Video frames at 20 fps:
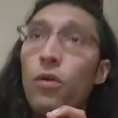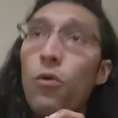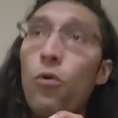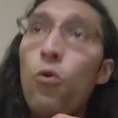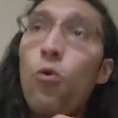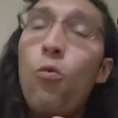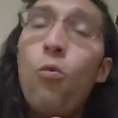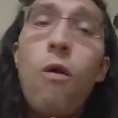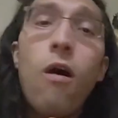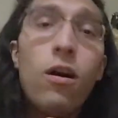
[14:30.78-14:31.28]

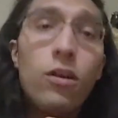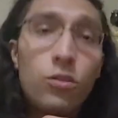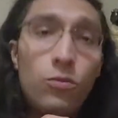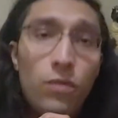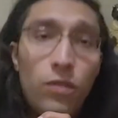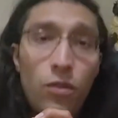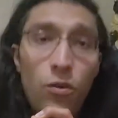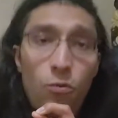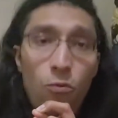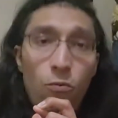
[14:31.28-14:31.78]
walks
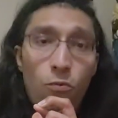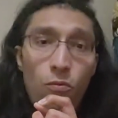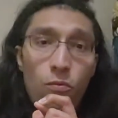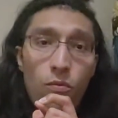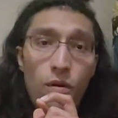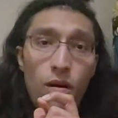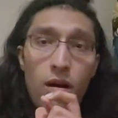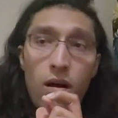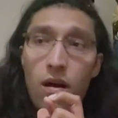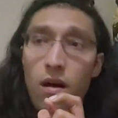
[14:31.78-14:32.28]
with you.
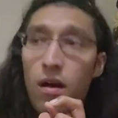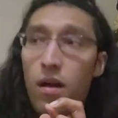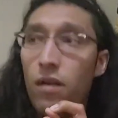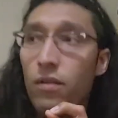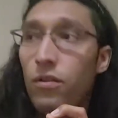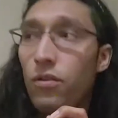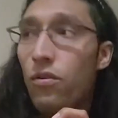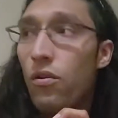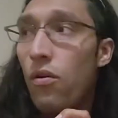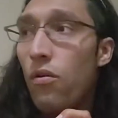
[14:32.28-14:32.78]

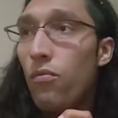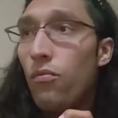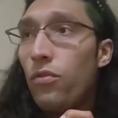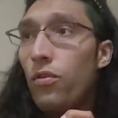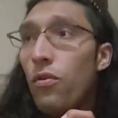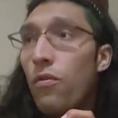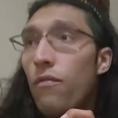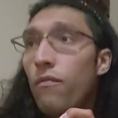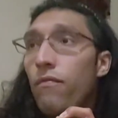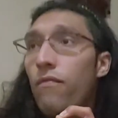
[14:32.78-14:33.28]
You
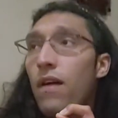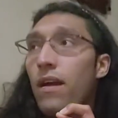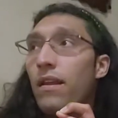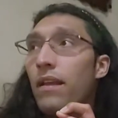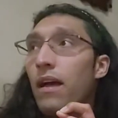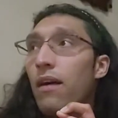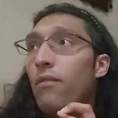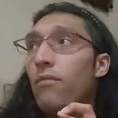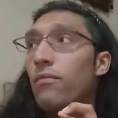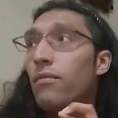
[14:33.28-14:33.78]
don't
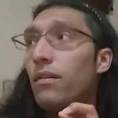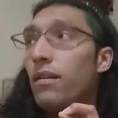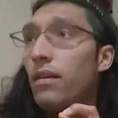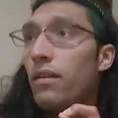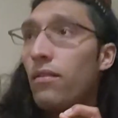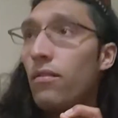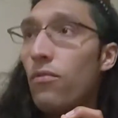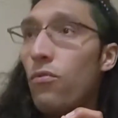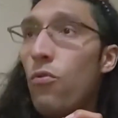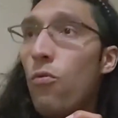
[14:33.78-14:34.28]
find out
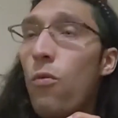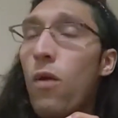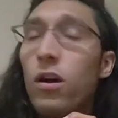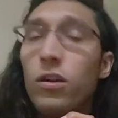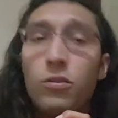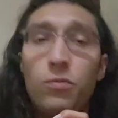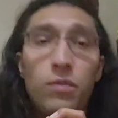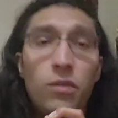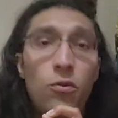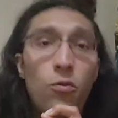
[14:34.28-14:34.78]
who
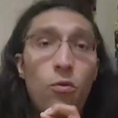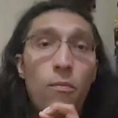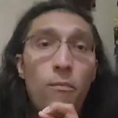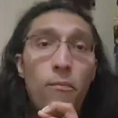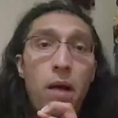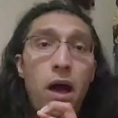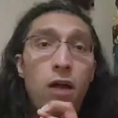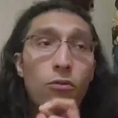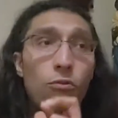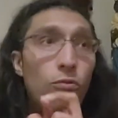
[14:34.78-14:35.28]
walks with you in
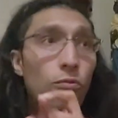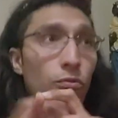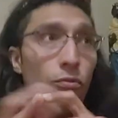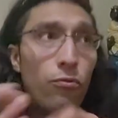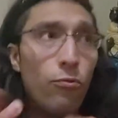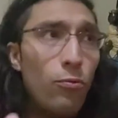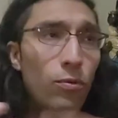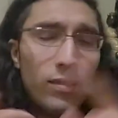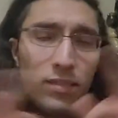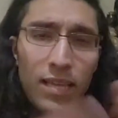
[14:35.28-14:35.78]
Palo
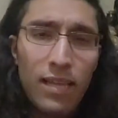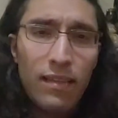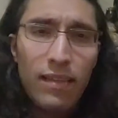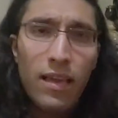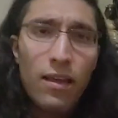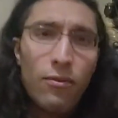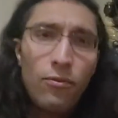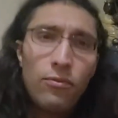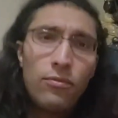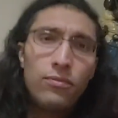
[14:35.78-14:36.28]
through a
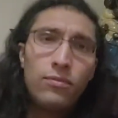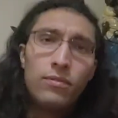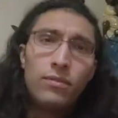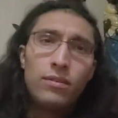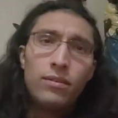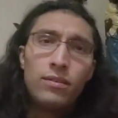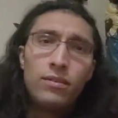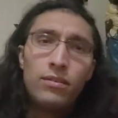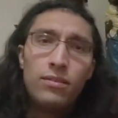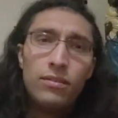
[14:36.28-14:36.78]
santero.
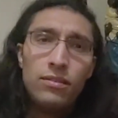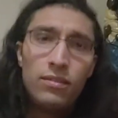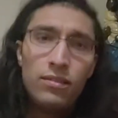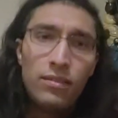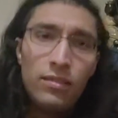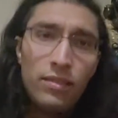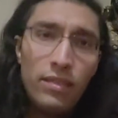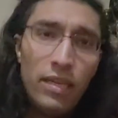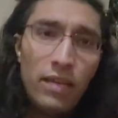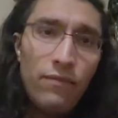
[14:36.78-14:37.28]

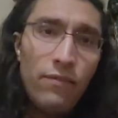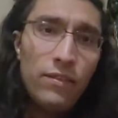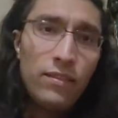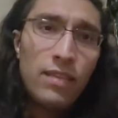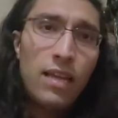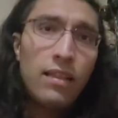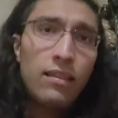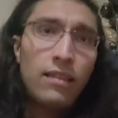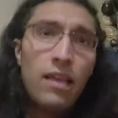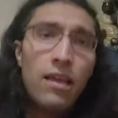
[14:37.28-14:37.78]
If a
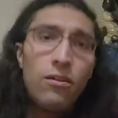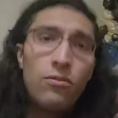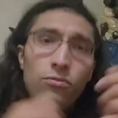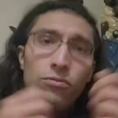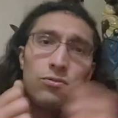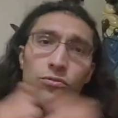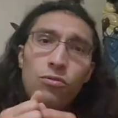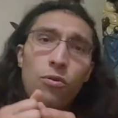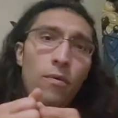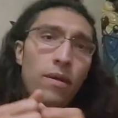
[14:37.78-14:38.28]

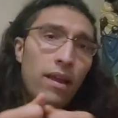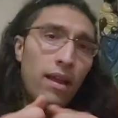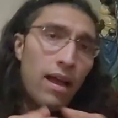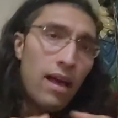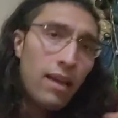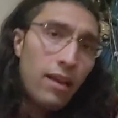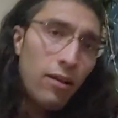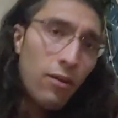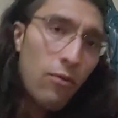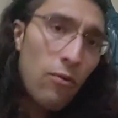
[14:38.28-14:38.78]
santero's throwing
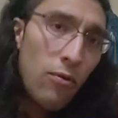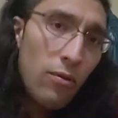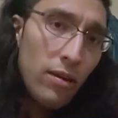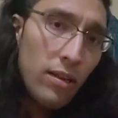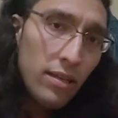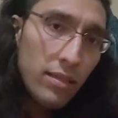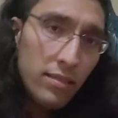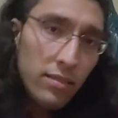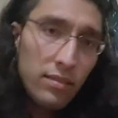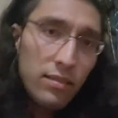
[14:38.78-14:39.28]

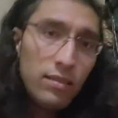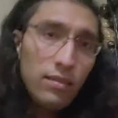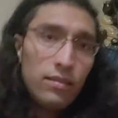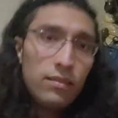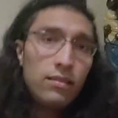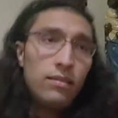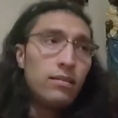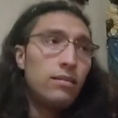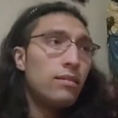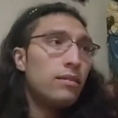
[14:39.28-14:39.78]
caracoles
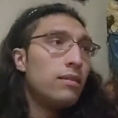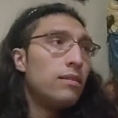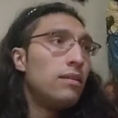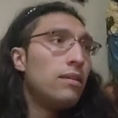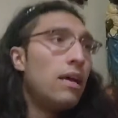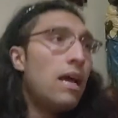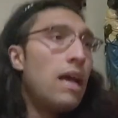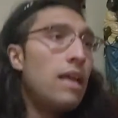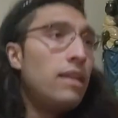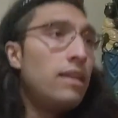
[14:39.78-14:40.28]

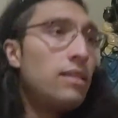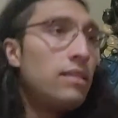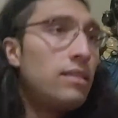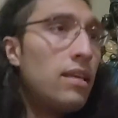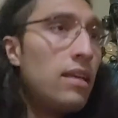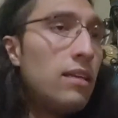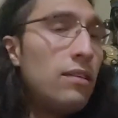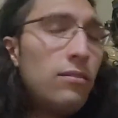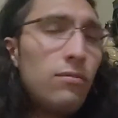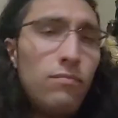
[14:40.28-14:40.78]
and he
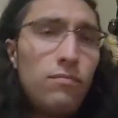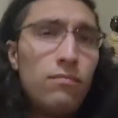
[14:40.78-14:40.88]
says,